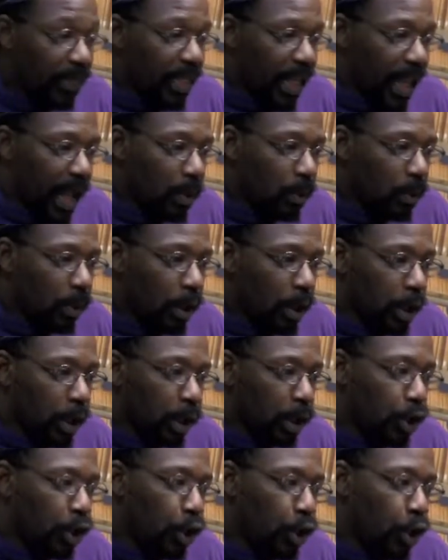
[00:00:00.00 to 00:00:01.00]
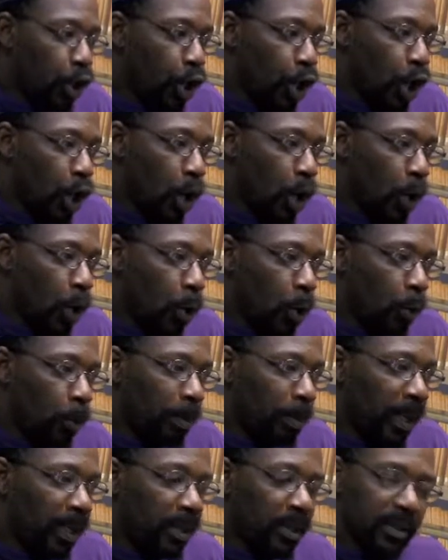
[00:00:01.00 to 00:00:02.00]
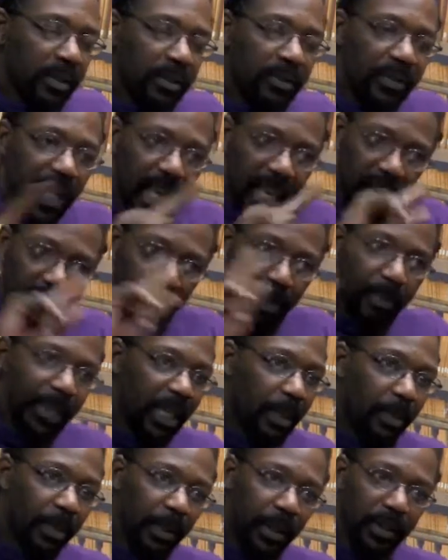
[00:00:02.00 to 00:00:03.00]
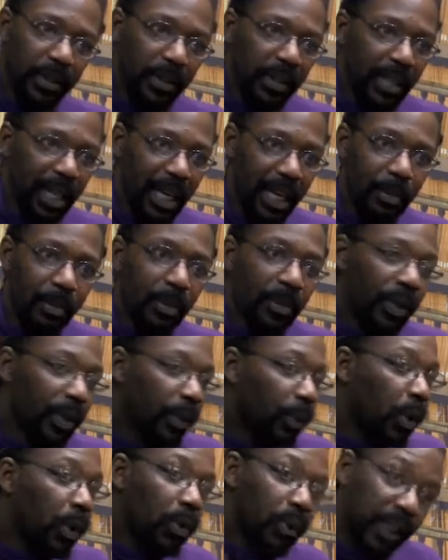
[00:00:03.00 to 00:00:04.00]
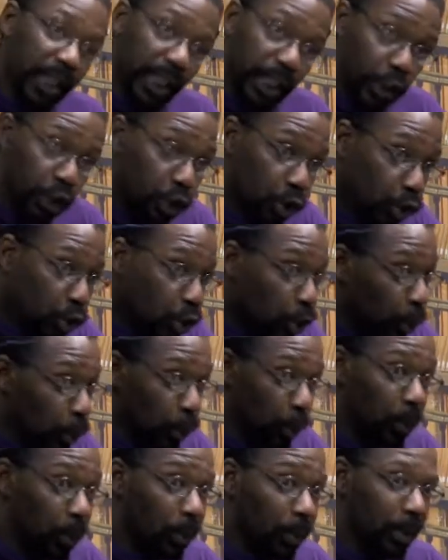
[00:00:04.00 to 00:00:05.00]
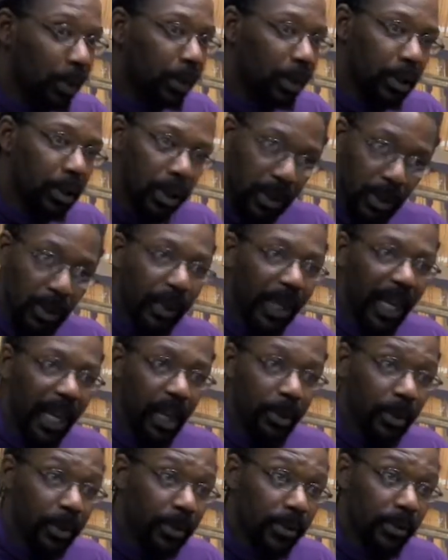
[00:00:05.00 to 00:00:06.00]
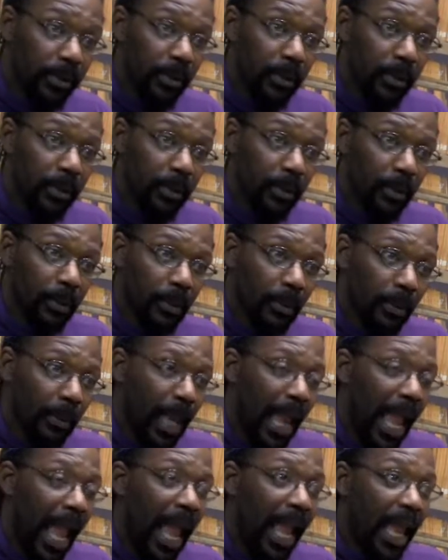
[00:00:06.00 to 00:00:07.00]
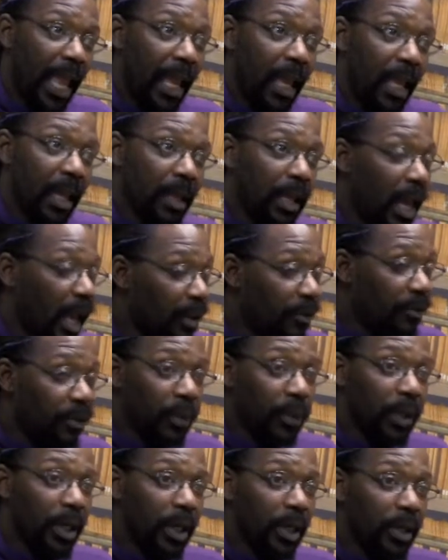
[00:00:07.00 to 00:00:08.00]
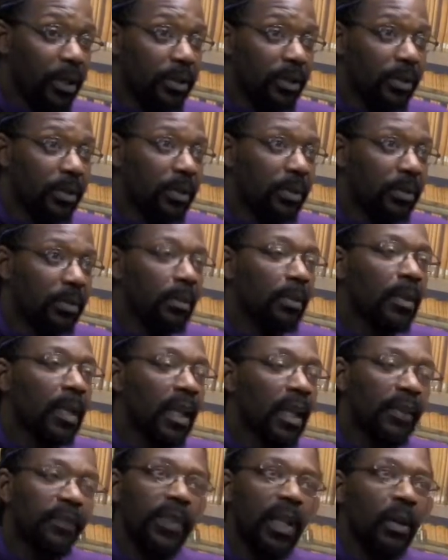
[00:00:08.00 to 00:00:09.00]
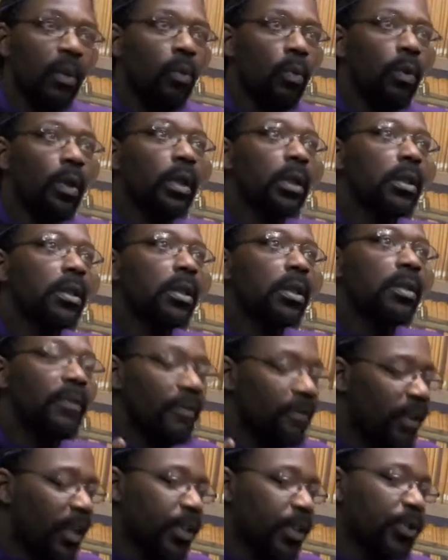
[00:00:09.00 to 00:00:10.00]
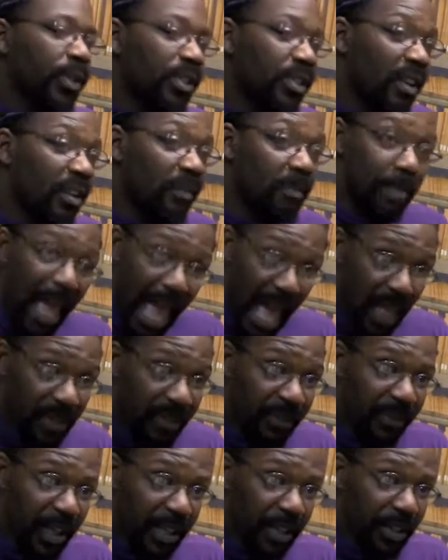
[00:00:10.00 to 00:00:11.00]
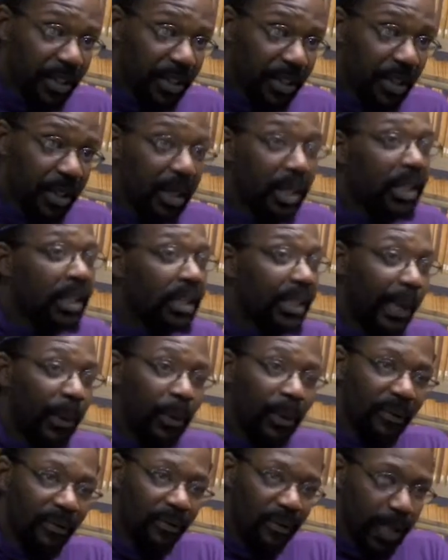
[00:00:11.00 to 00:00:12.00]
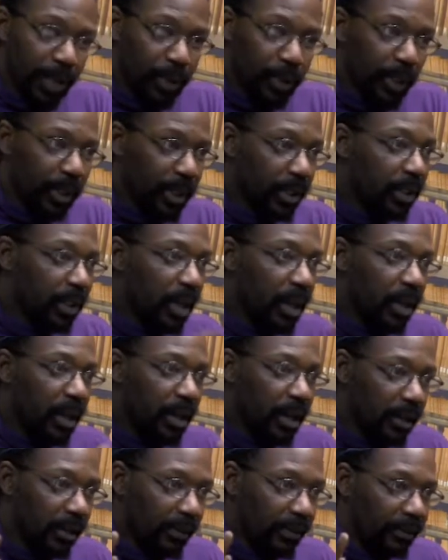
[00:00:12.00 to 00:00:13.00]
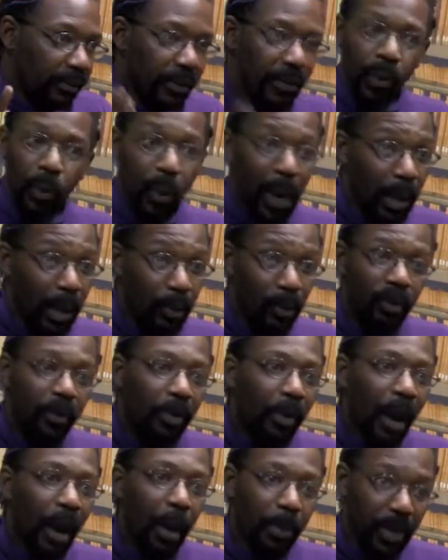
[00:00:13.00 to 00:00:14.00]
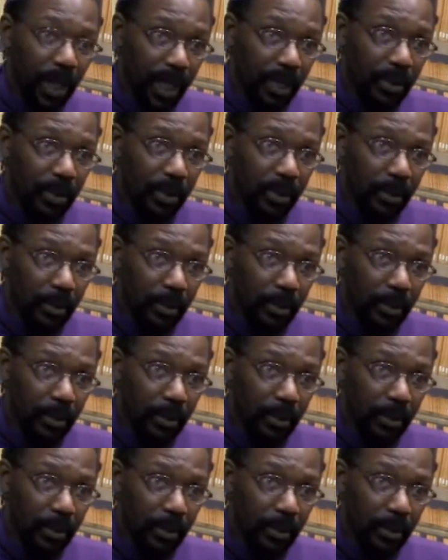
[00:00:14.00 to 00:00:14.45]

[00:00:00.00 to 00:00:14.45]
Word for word: that one, no, because of the eight people at the table, there were only two new gamers, and everyone else if they weren't veterans of Pathfinder, they were veterans of the White Wolf properties.